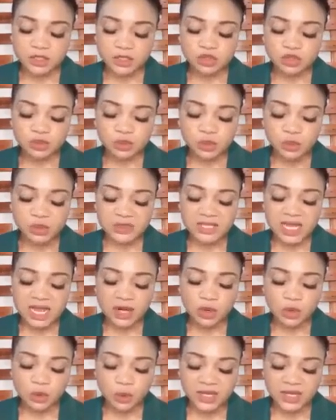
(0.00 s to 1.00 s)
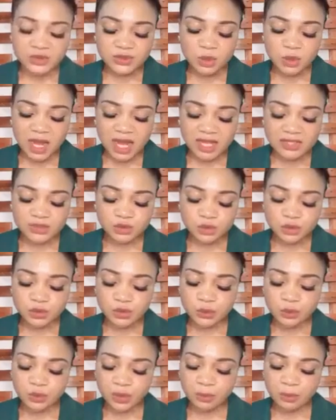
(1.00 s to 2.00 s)
the Jews are going to ask you
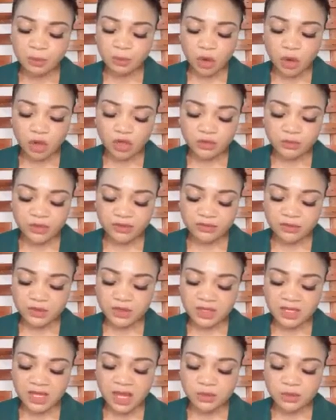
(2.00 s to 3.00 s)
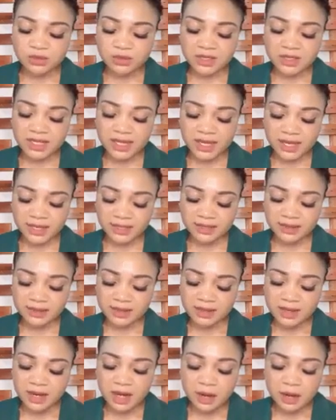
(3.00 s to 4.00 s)
to bring Paul before the council again,
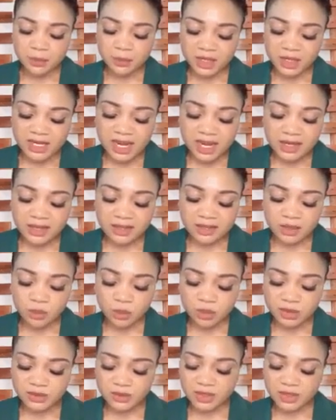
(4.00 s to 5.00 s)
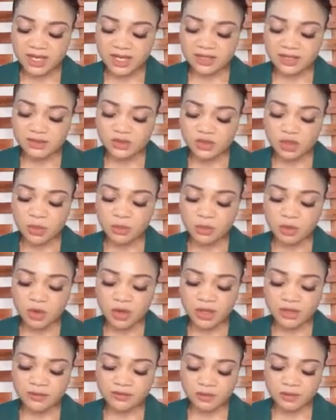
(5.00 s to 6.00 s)
pretending they want to get some
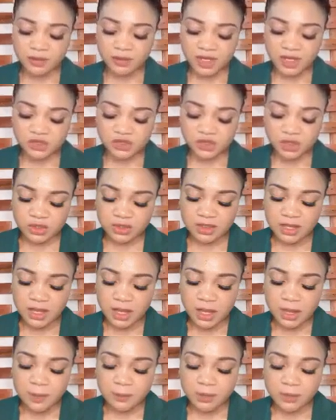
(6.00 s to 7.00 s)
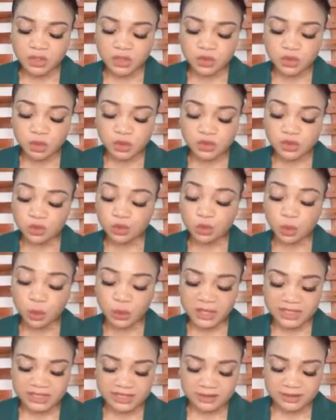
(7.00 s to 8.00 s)
more information. But don't
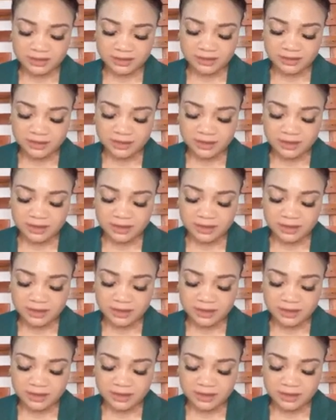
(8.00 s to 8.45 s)
do it.